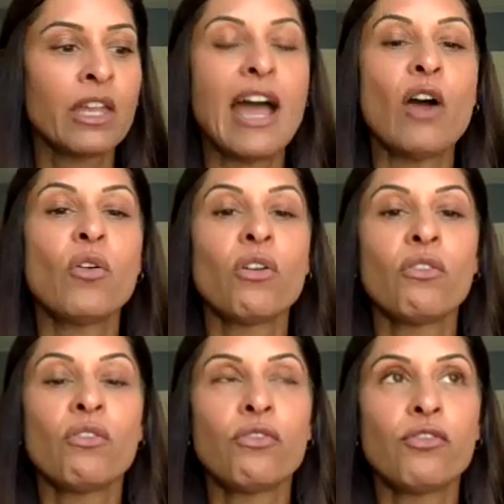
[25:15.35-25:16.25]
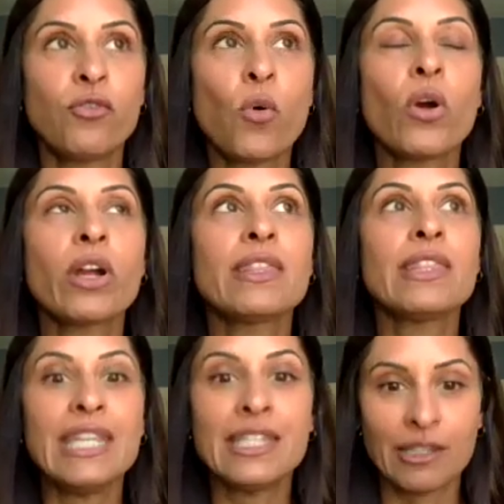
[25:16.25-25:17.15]
Now, for
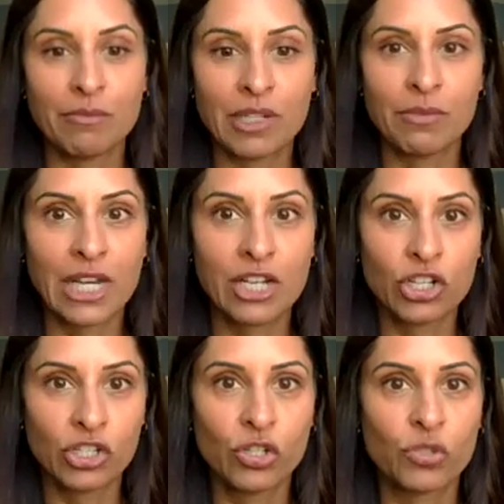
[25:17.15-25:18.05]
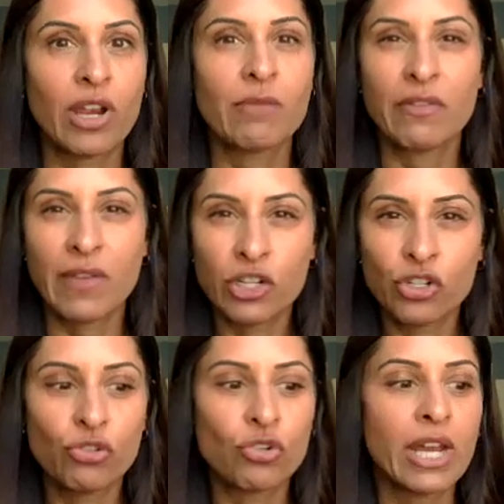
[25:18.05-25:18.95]
these symptoms that I just described, the
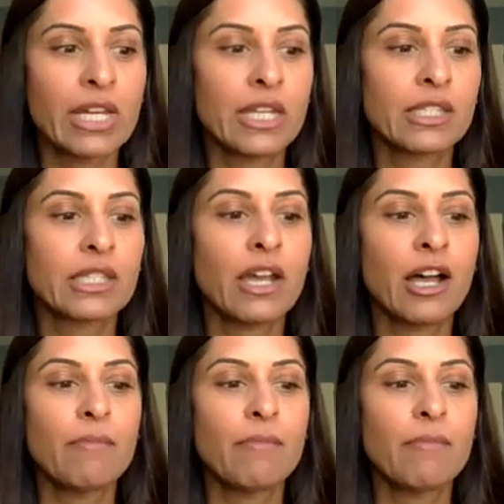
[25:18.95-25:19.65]
vaginal dryness,